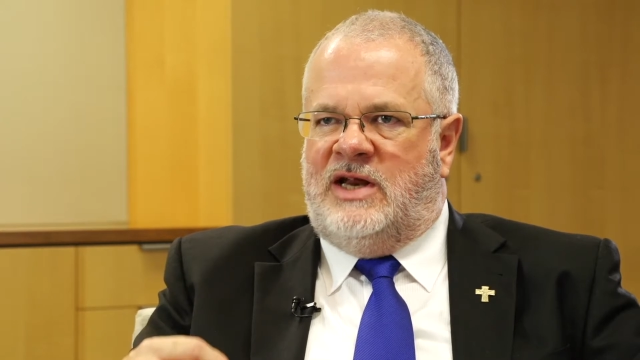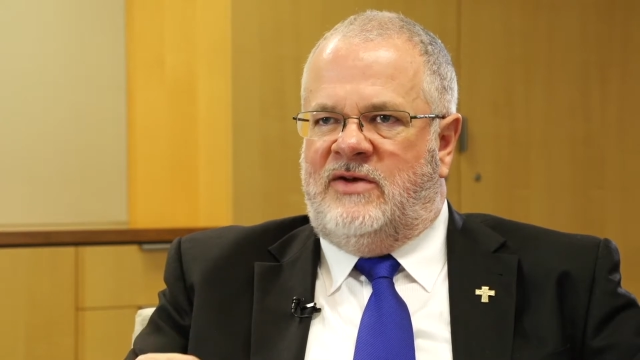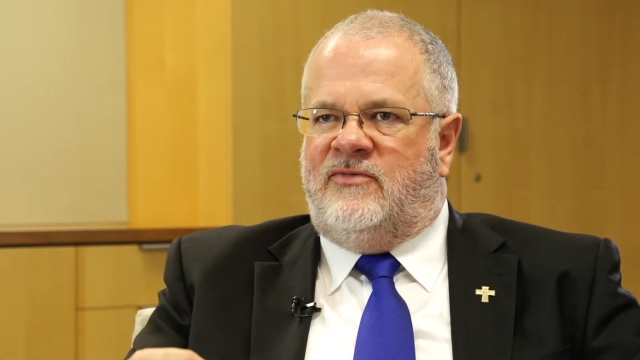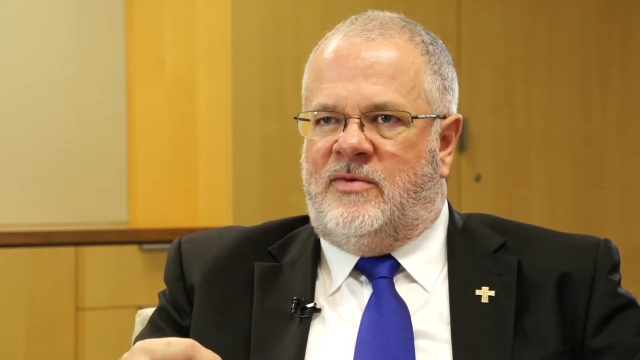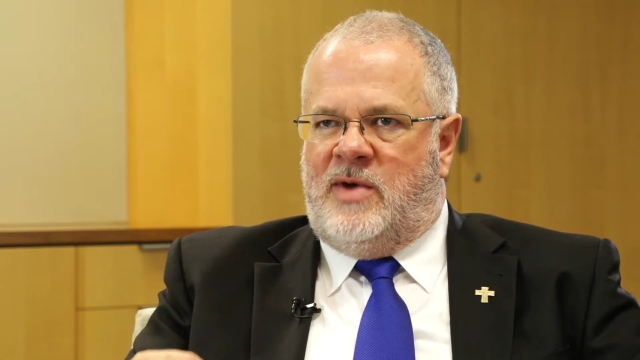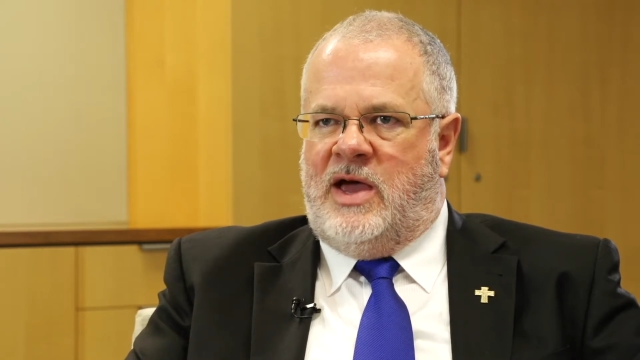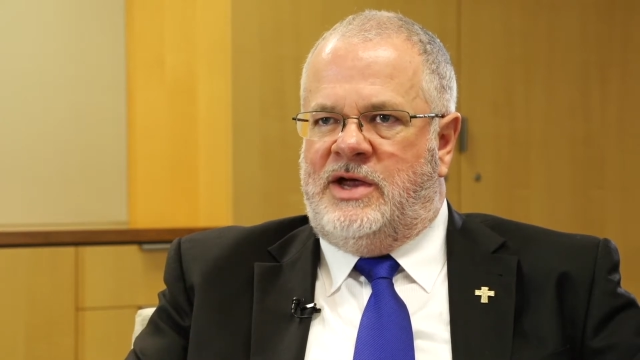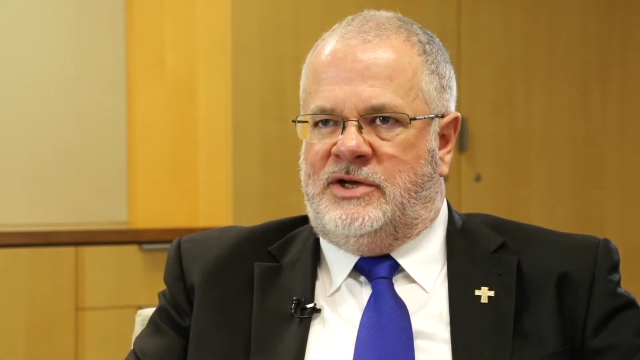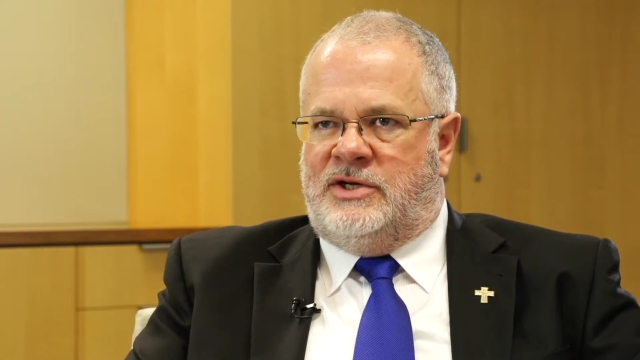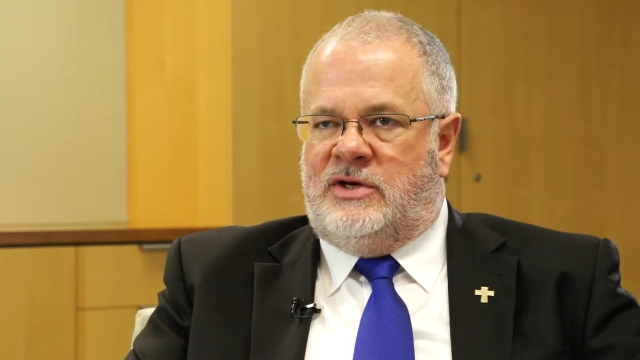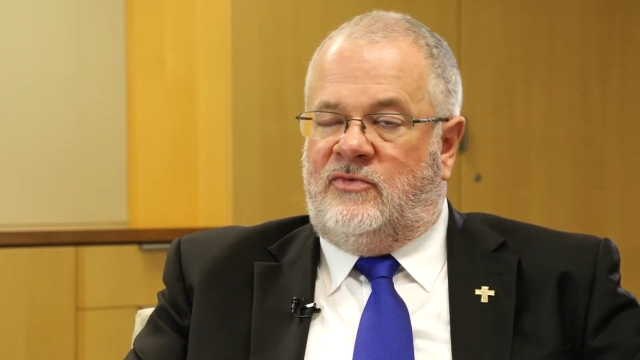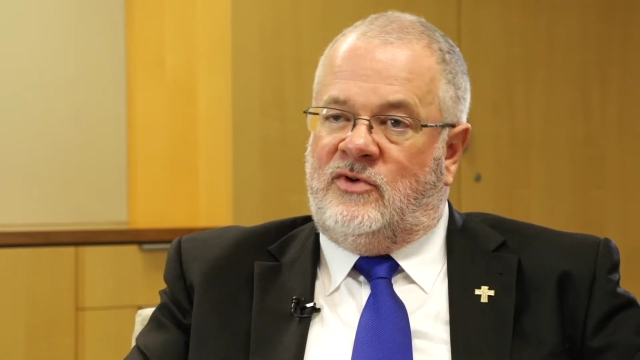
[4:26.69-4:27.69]

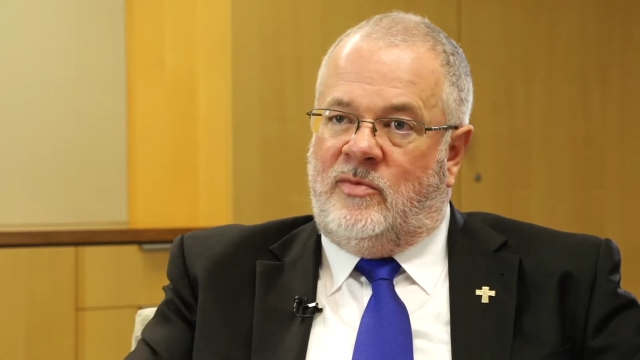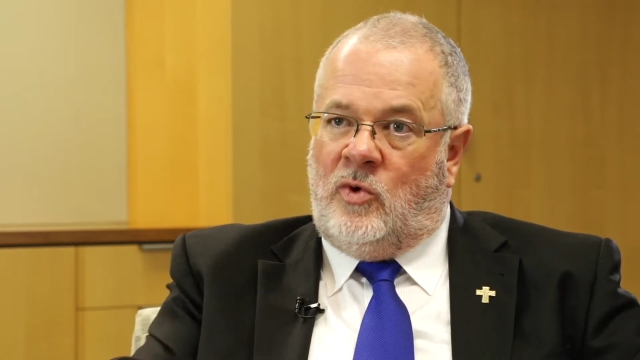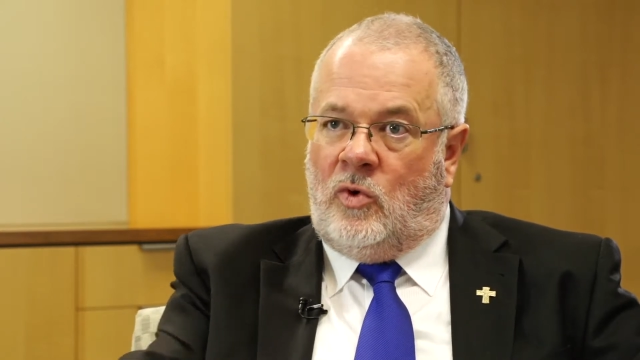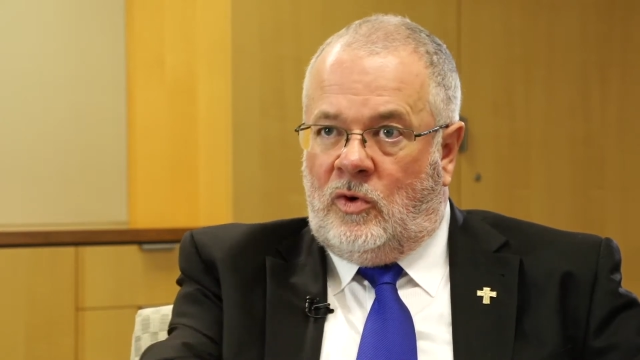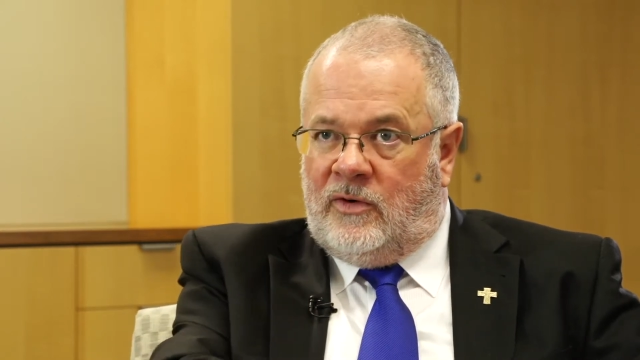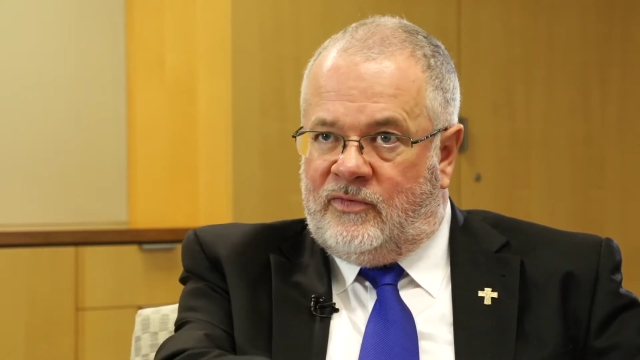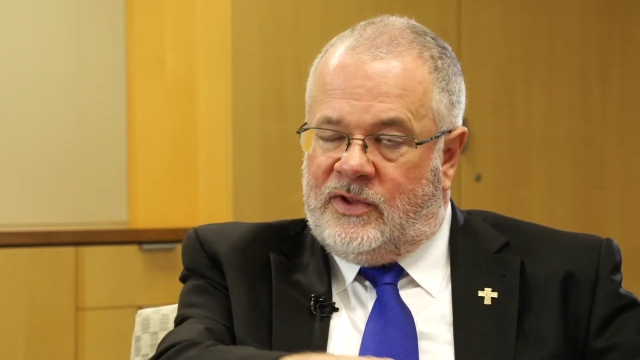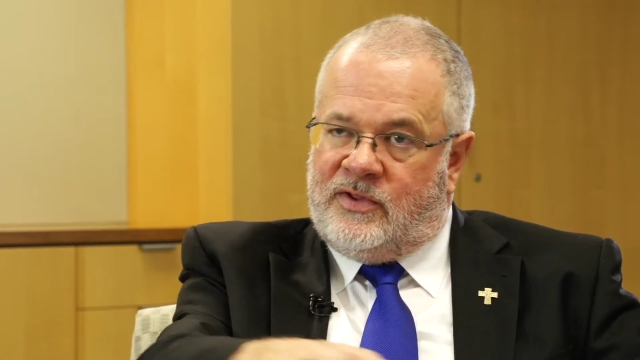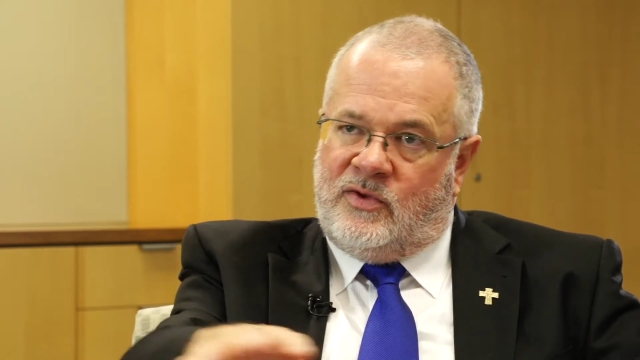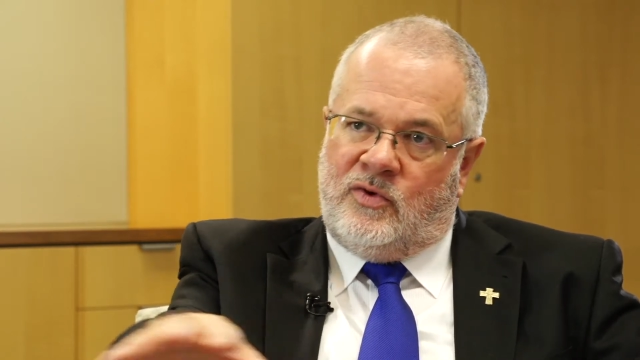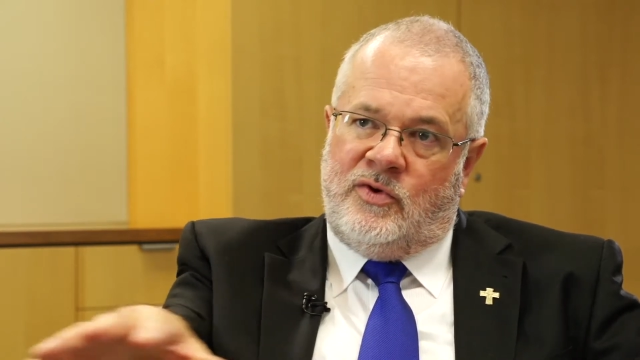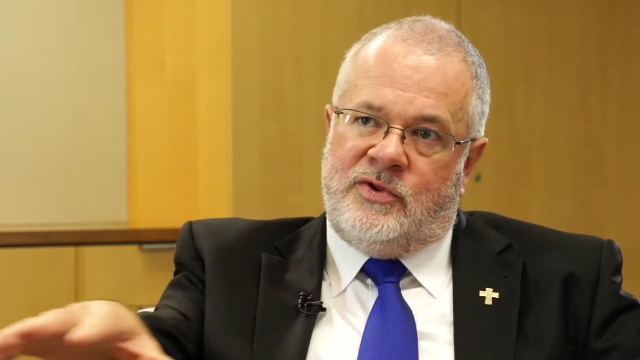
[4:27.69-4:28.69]
information from all of the
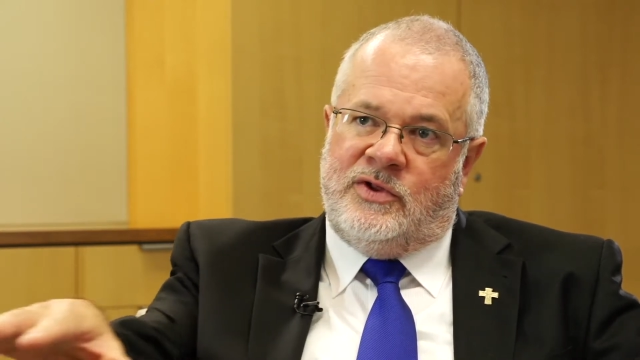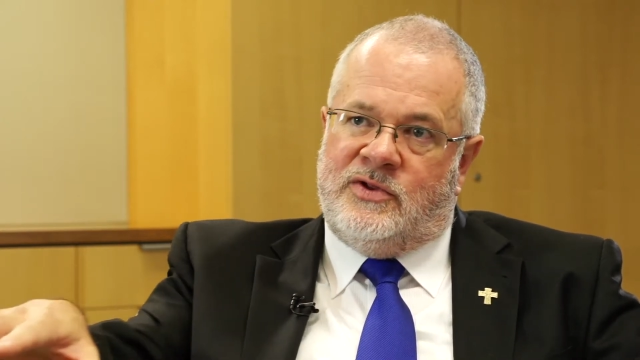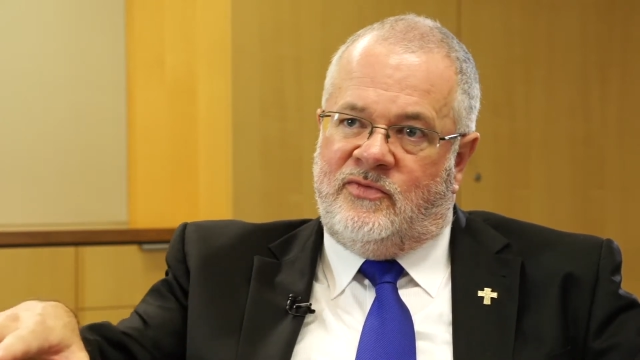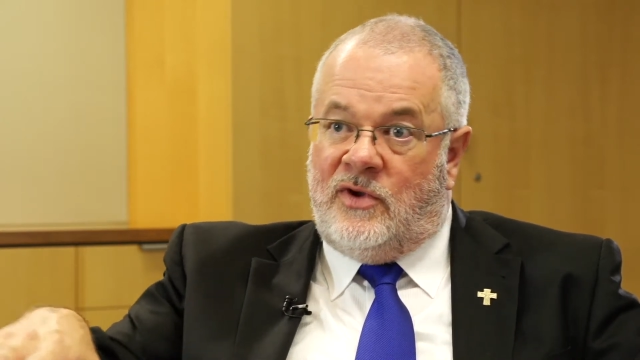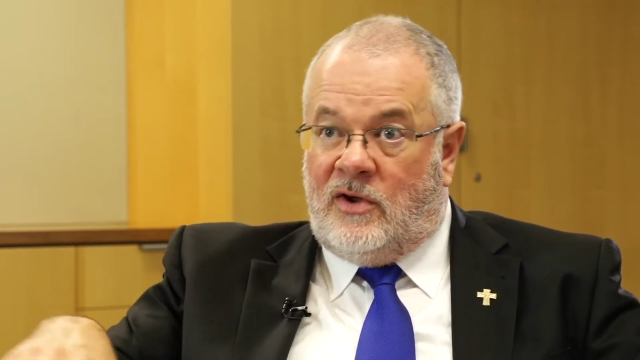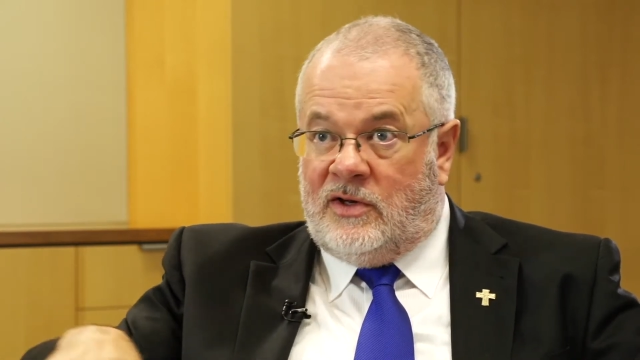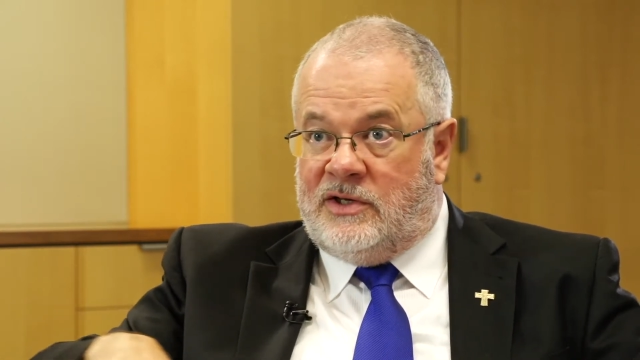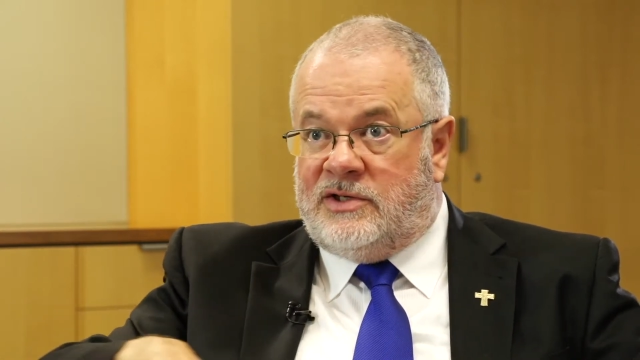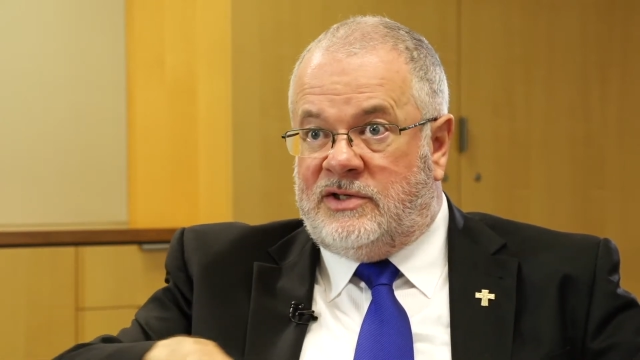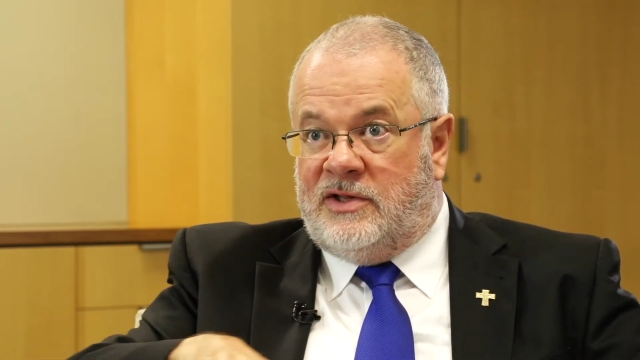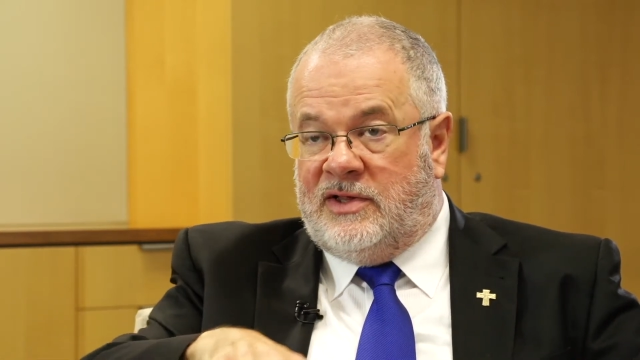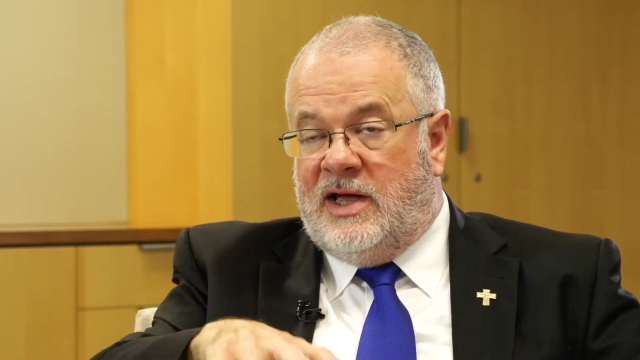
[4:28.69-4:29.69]
sources of
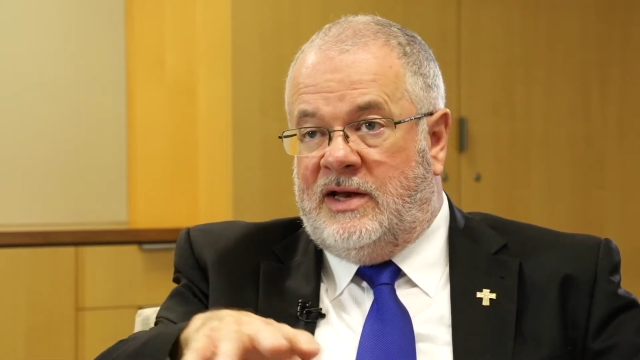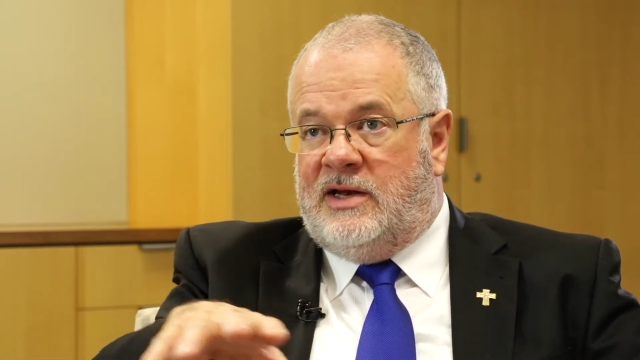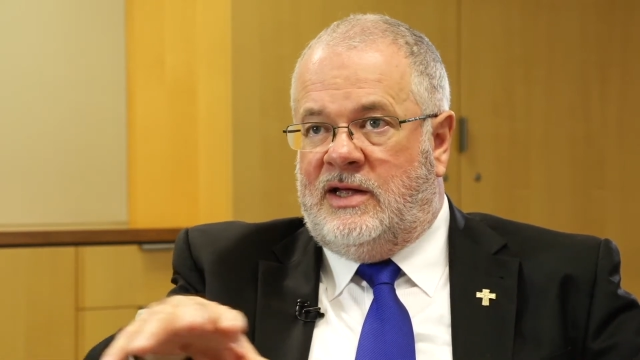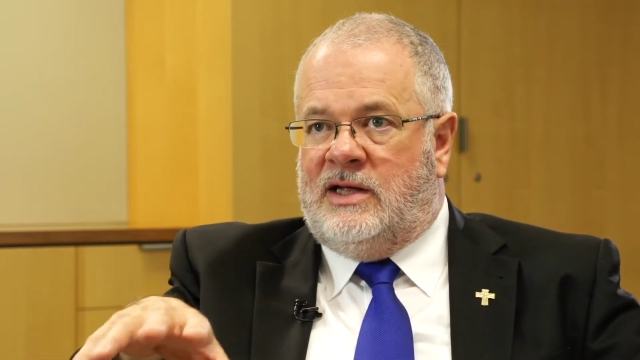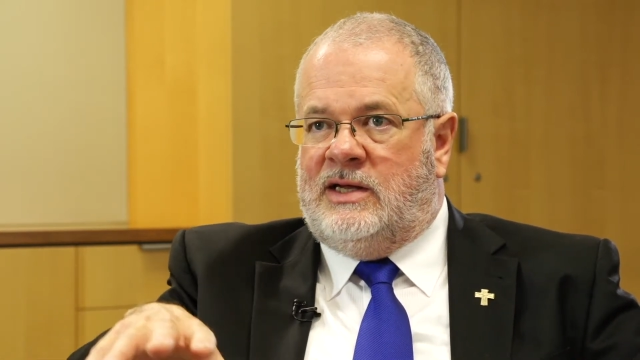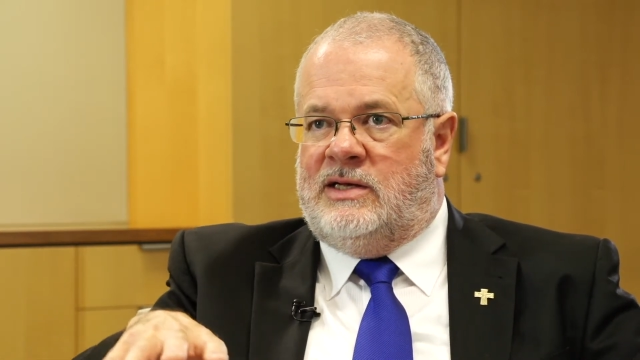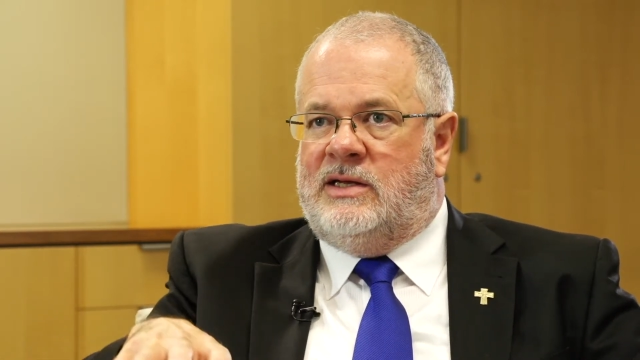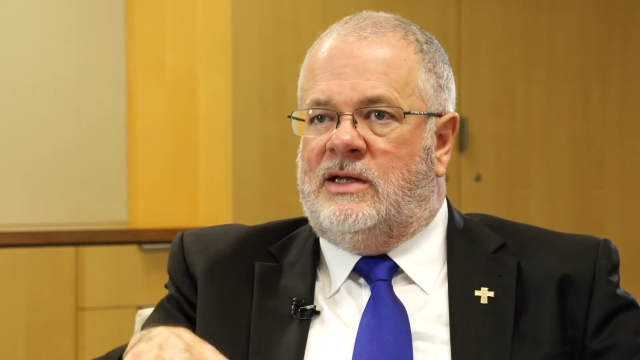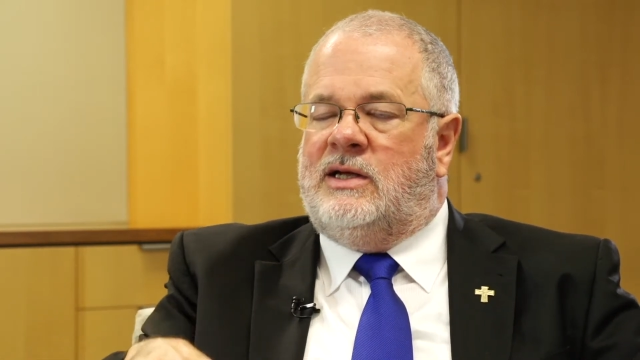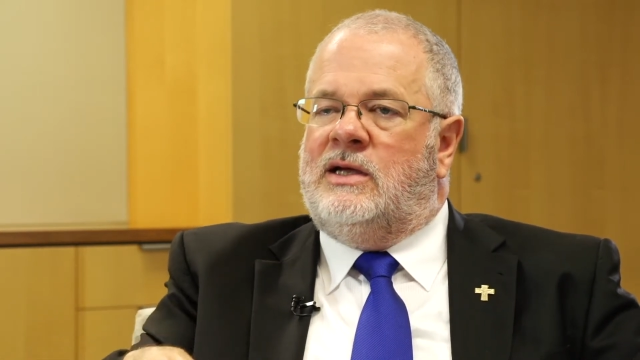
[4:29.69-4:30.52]
knowledge that they need